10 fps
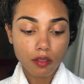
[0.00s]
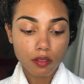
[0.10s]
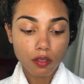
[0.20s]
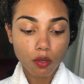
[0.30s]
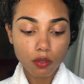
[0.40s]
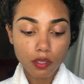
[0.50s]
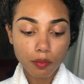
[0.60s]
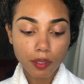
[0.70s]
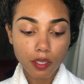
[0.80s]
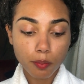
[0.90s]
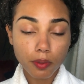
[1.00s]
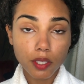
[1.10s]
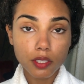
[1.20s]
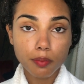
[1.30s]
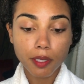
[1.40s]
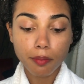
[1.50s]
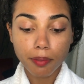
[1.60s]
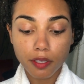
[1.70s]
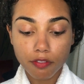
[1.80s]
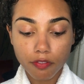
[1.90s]
It's a golden pink blush by
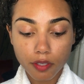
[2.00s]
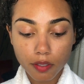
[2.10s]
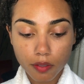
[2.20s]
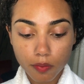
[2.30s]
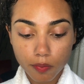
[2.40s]
Benefit.